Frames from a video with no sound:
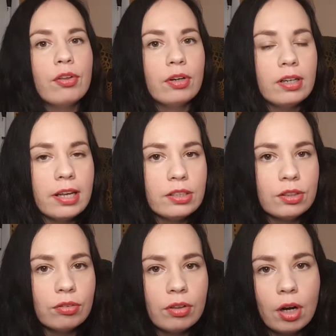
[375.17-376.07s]
30 days
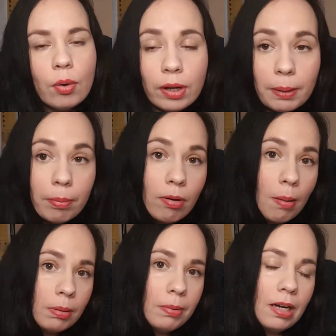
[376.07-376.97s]
in a row, it'll
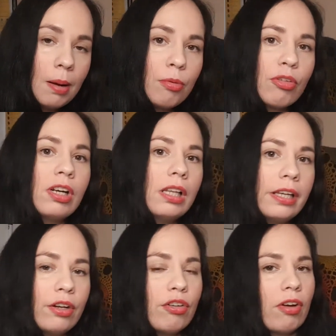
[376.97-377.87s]
probably become
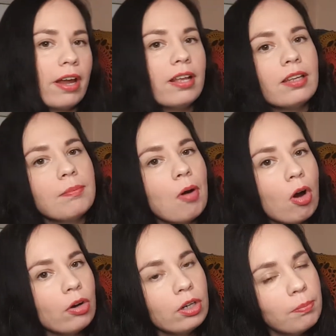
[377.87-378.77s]
really ingrained and
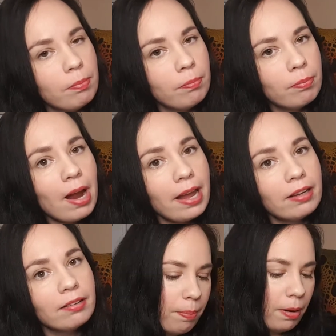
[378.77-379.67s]
hard to
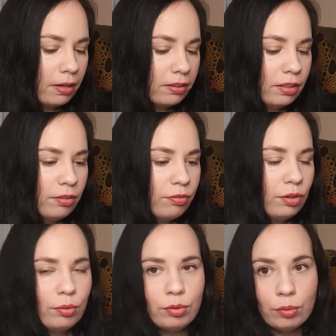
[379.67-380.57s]
break. But if
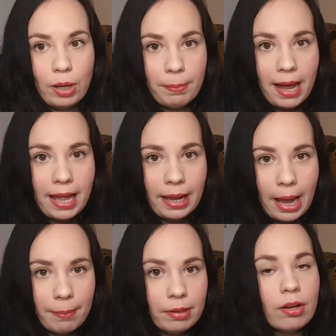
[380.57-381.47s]
you do a bad
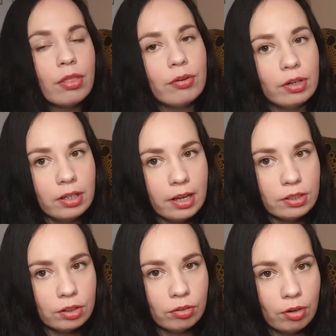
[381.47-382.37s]
habit 30
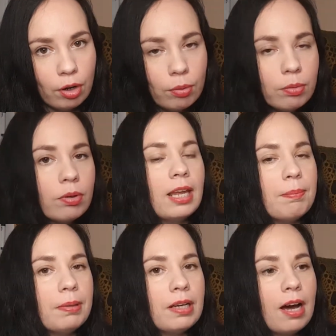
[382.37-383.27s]
days in a row,
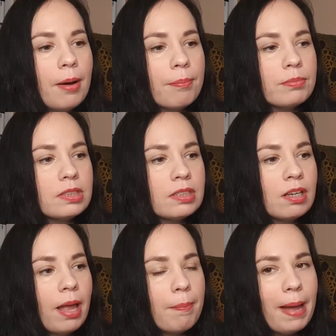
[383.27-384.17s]
it becomes
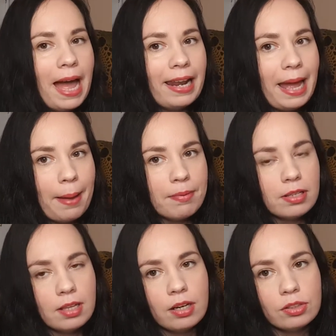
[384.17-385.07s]
a bad
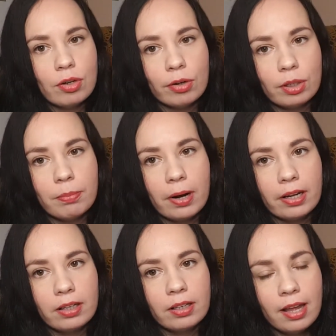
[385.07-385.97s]
habit that is hard to
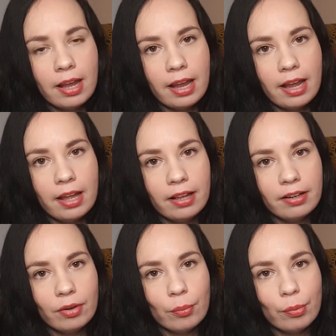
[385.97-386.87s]
break.
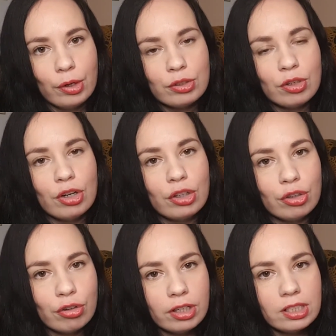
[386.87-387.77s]
And when you start
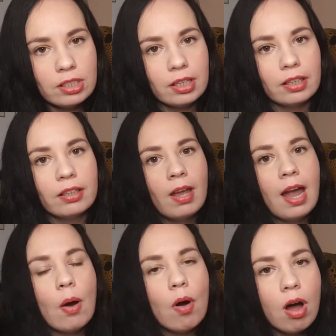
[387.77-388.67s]
increasing
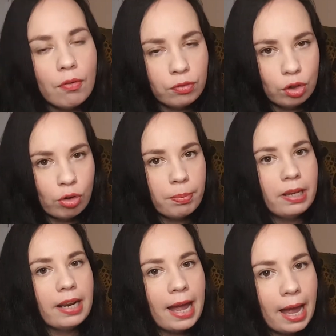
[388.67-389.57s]
how often you
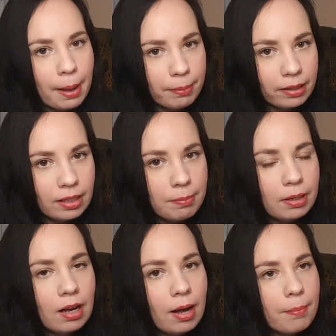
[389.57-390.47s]
repeat a habit, it
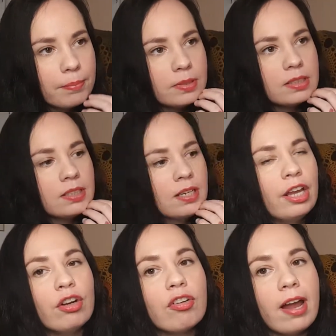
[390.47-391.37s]
becomes
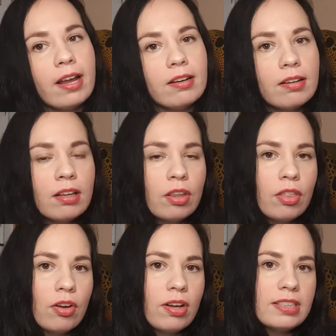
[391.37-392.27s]
ingrained.
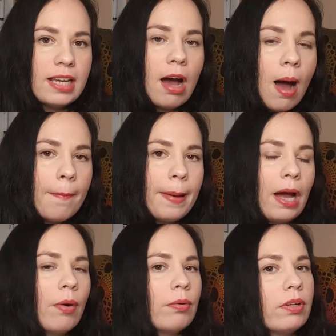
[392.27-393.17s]
There is a
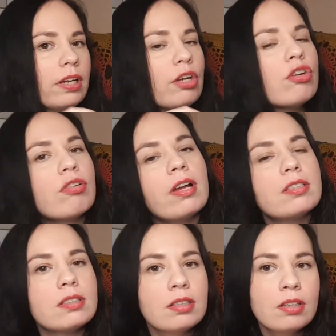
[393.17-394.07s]
compound
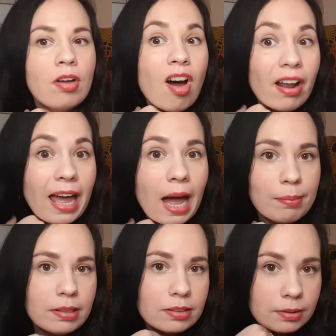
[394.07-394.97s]
interest on
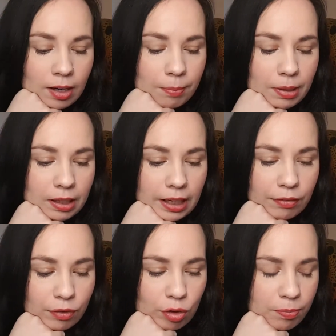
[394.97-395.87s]
habits, meaning
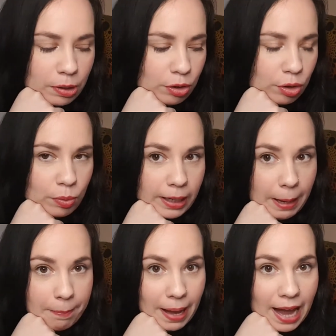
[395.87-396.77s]
if you've been doing
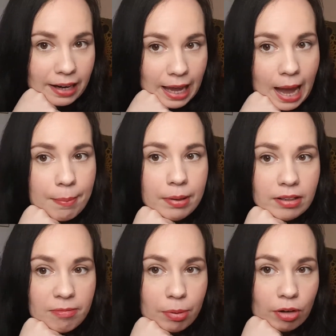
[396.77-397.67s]
a bad
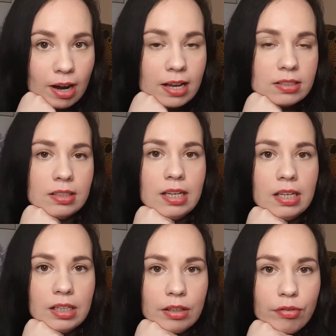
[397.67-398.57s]
habit of
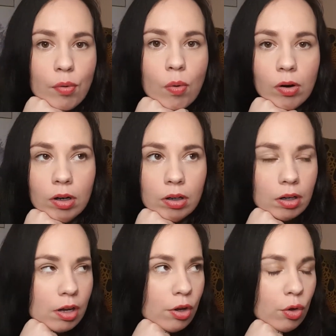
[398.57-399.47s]
procrastinating
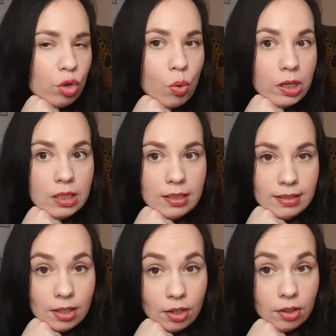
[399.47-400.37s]
for 20
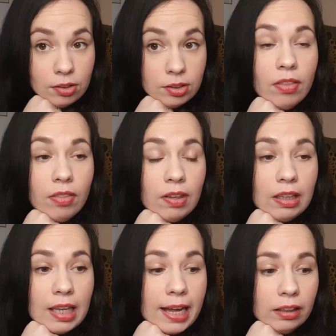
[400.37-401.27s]
years, the
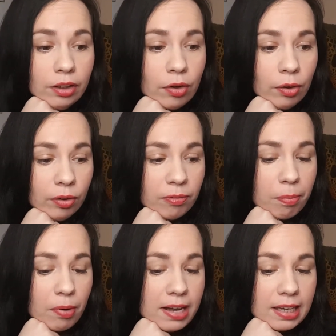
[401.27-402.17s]
likelihood of
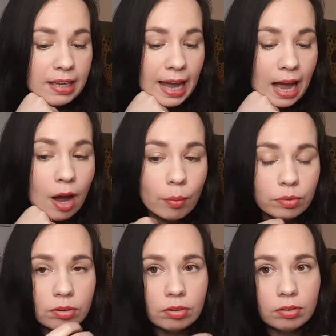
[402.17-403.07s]
breaking out